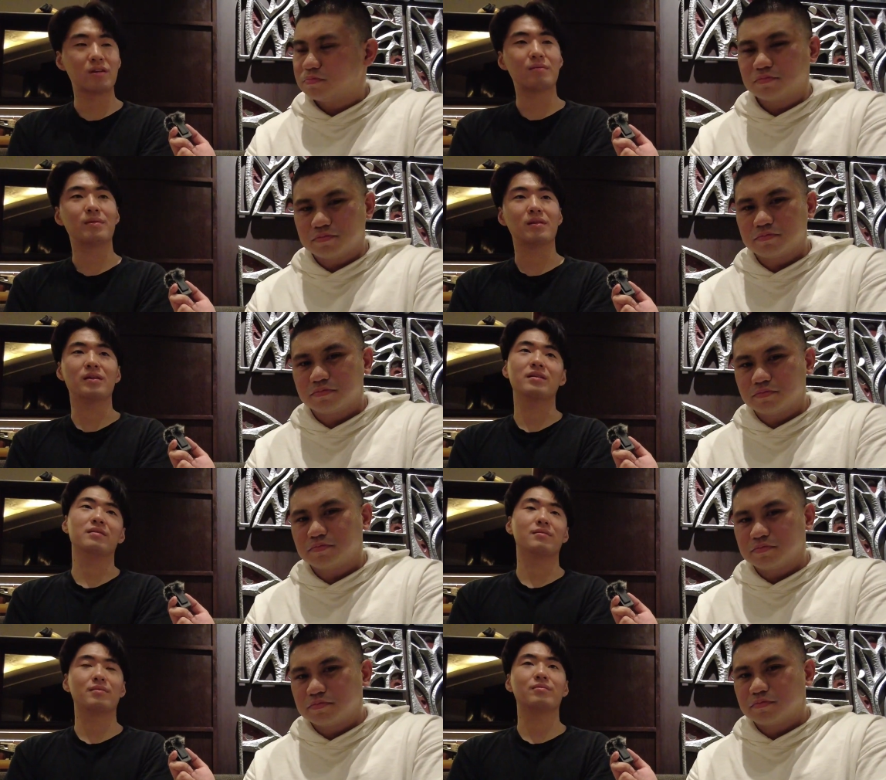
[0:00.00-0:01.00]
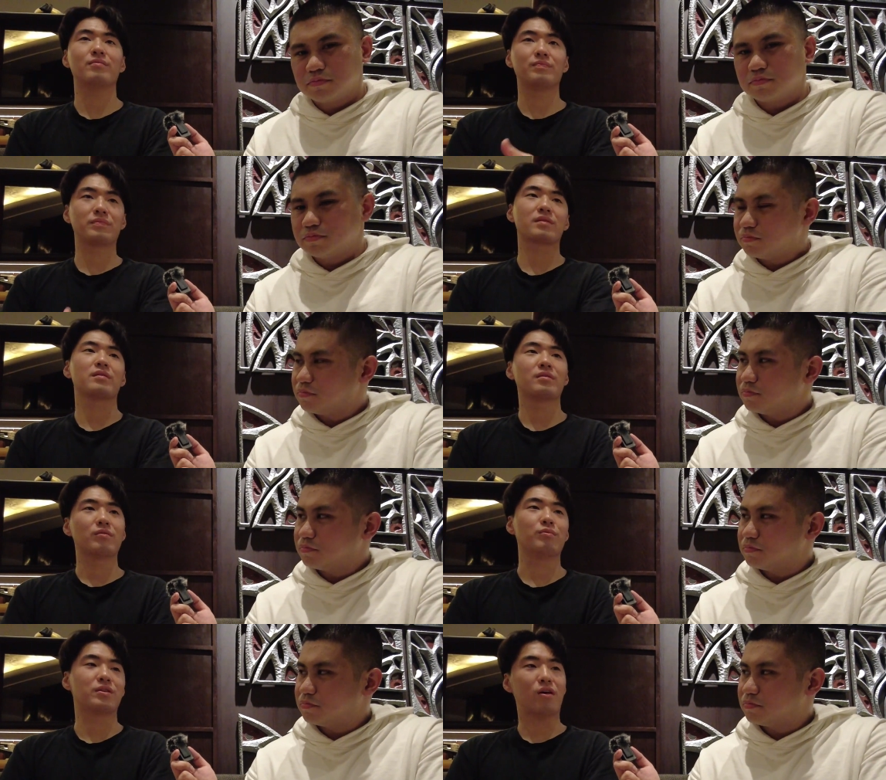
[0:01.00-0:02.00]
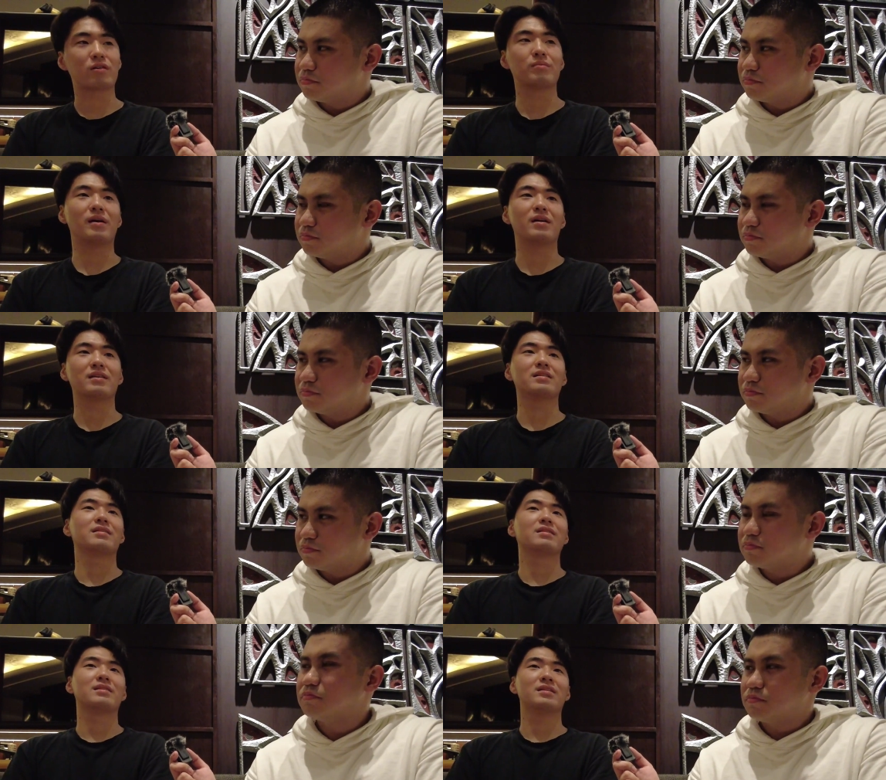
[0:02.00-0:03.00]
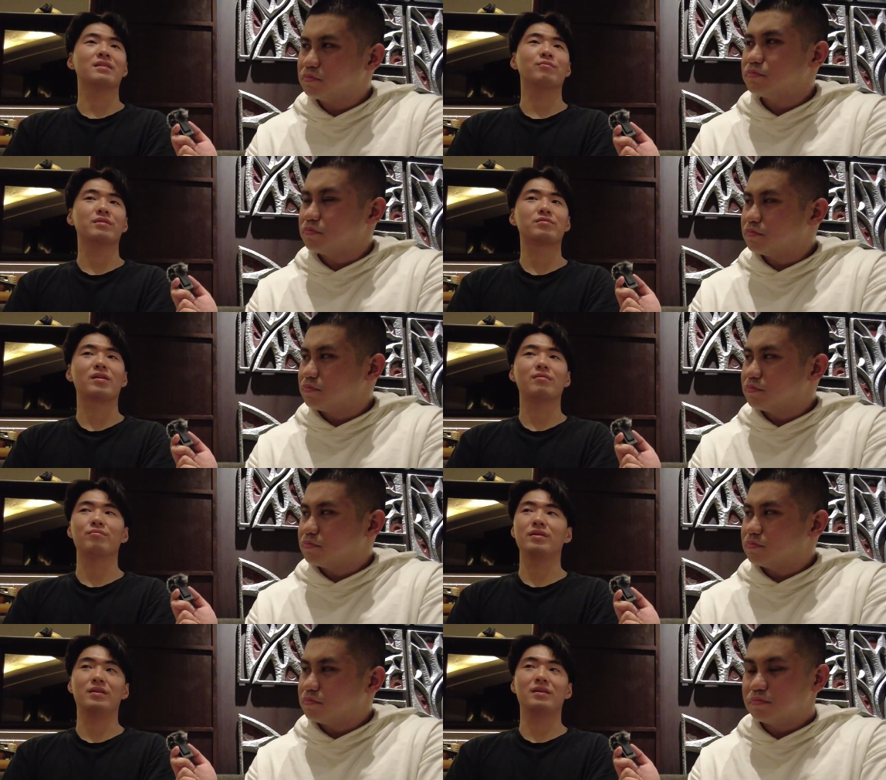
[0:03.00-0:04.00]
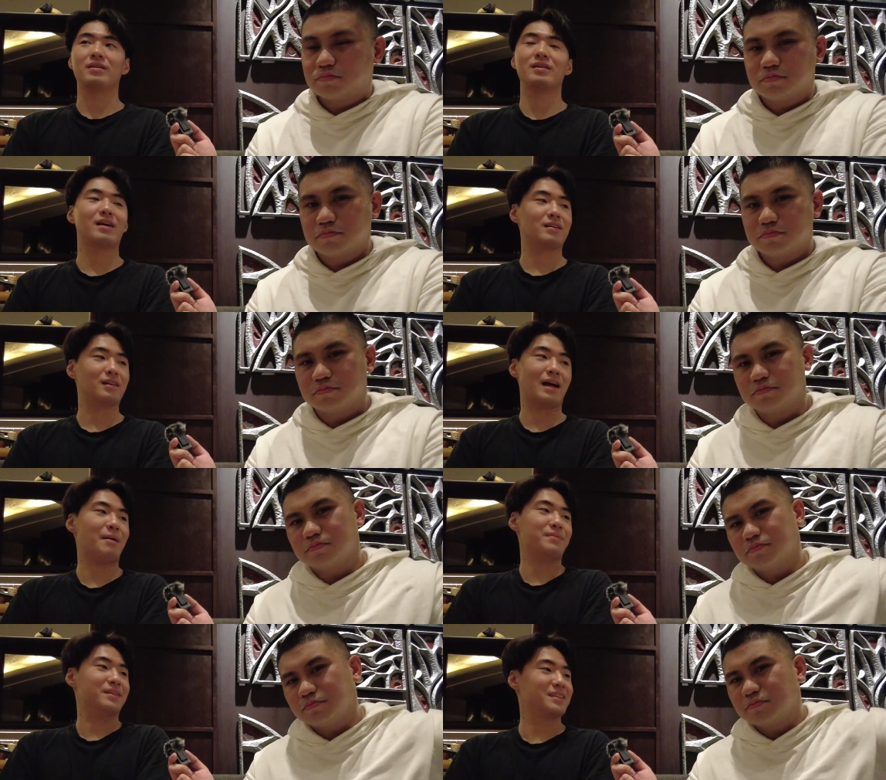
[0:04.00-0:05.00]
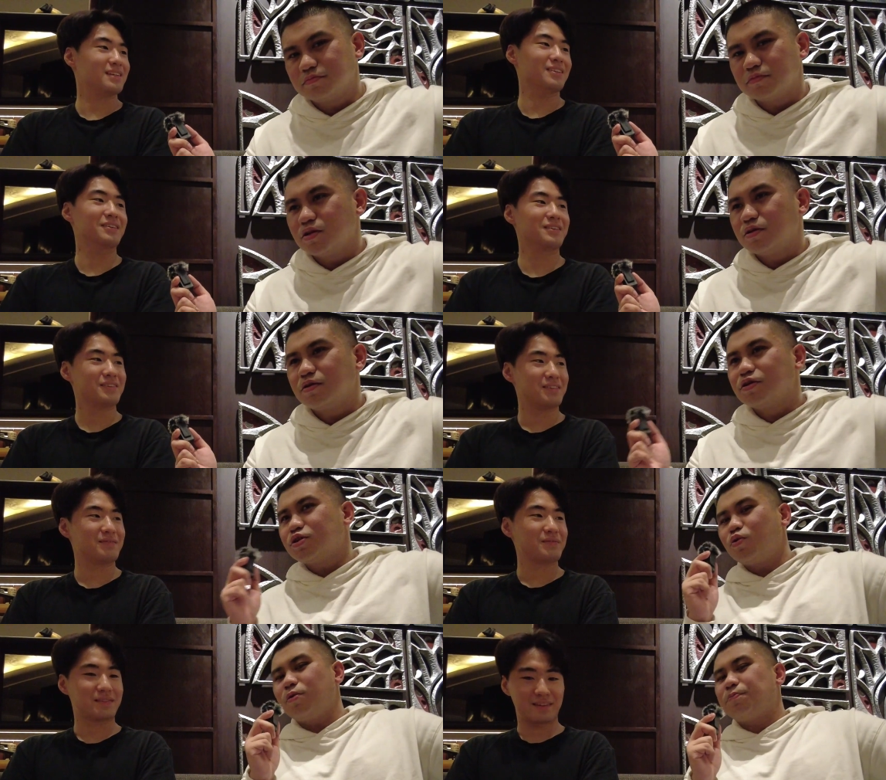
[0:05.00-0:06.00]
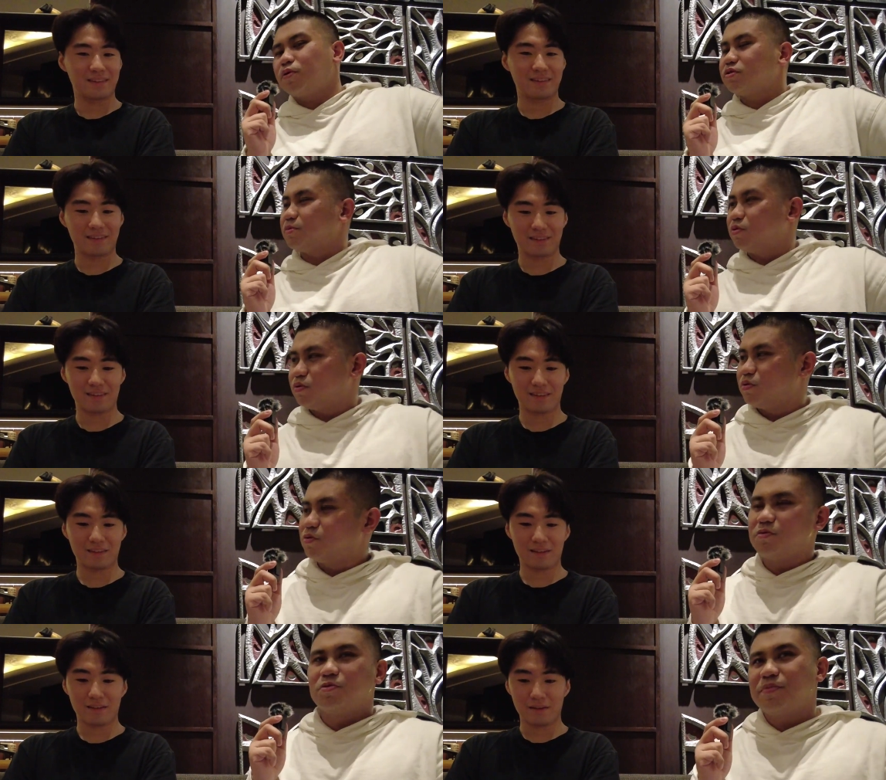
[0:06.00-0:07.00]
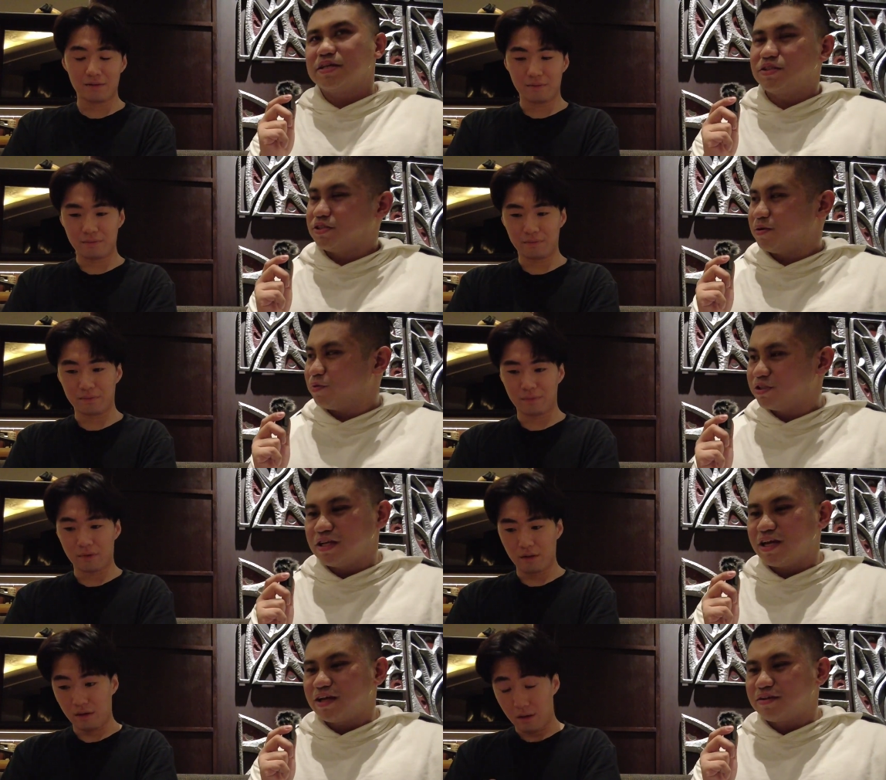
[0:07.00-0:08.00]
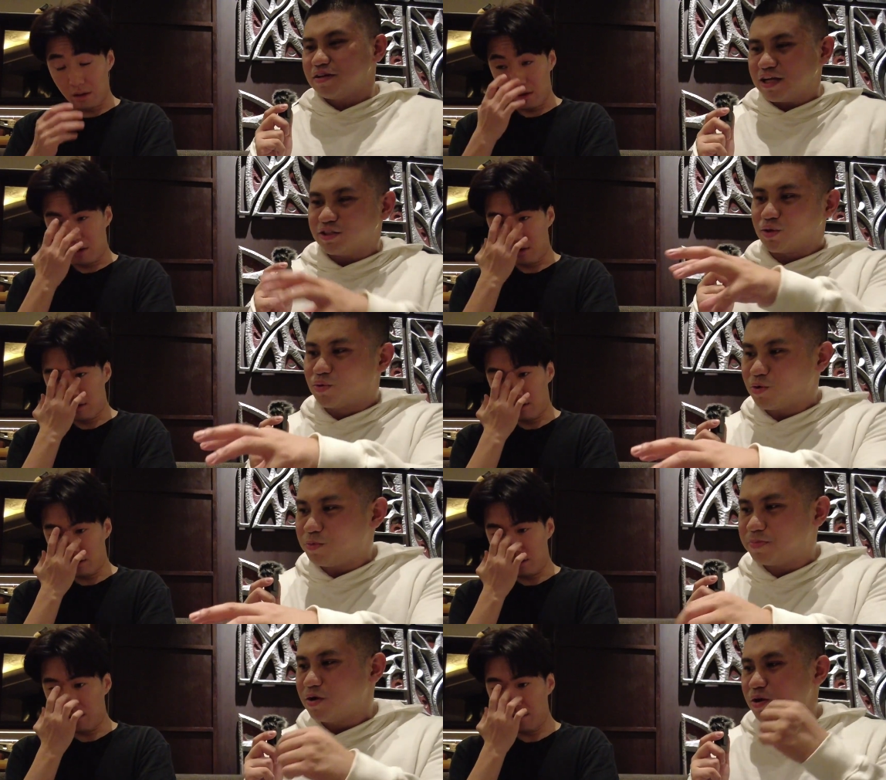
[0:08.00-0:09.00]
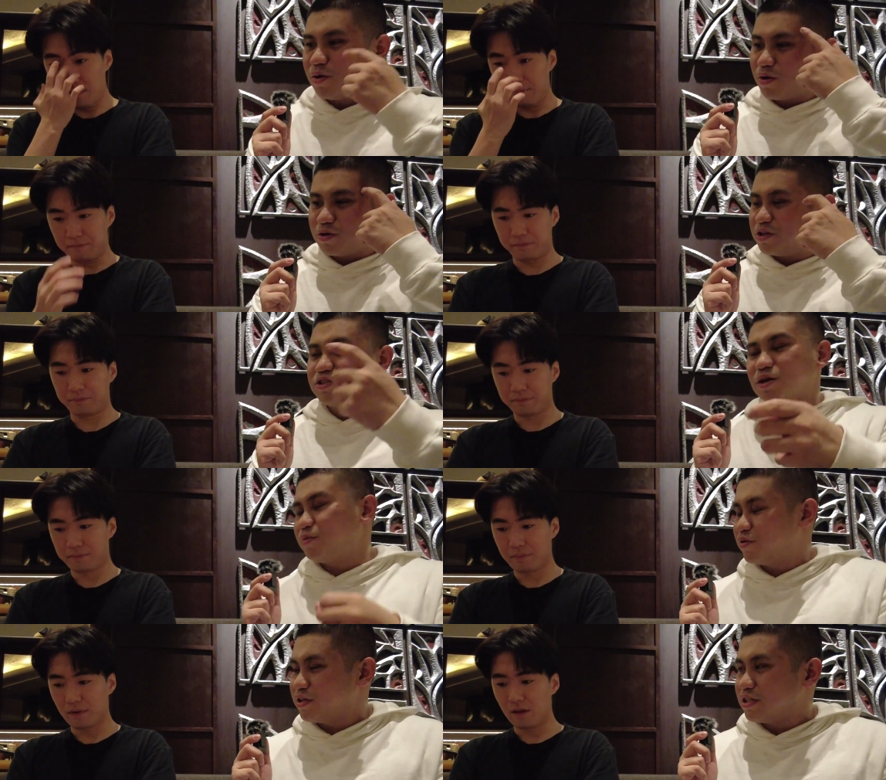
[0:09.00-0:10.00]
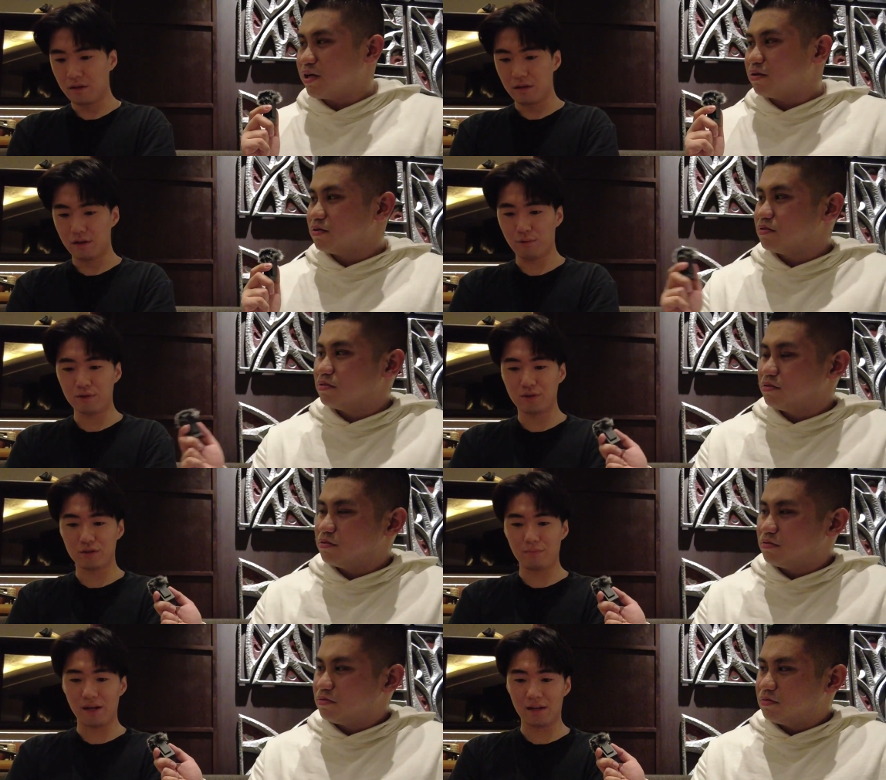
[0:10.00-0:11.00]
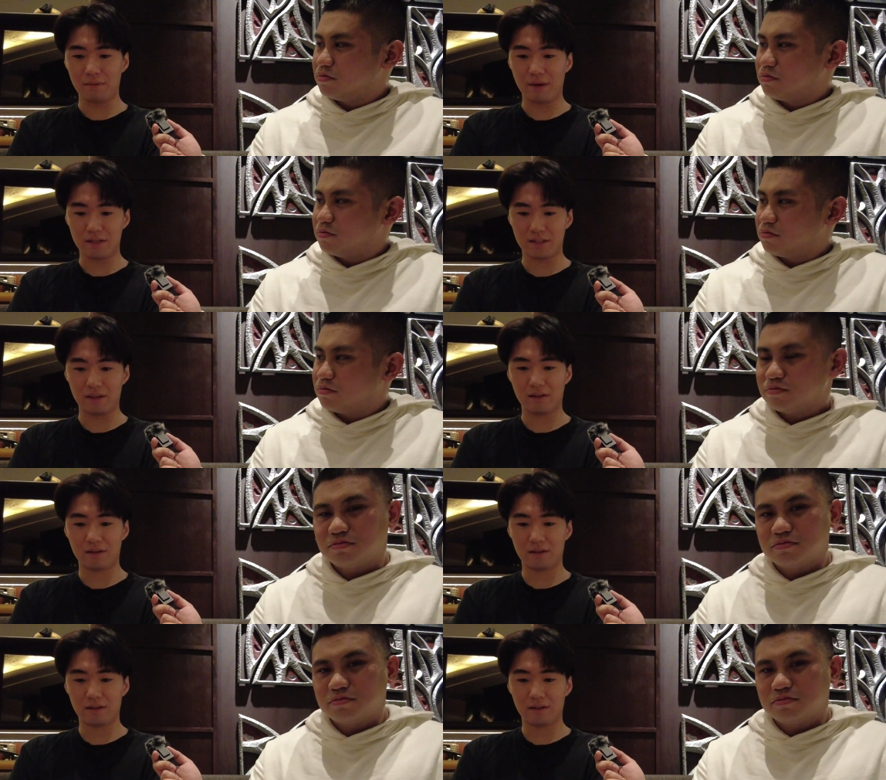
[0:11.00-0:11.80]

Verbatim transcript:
Speaker 1: to them, and then we talked about it, then we try, we it happened, you know. So who
Speaker 2: approached them? Who who, who messaged them? Was it like as a group, um, or, did someone reach out?
Speaker 1: It was just mainly basic.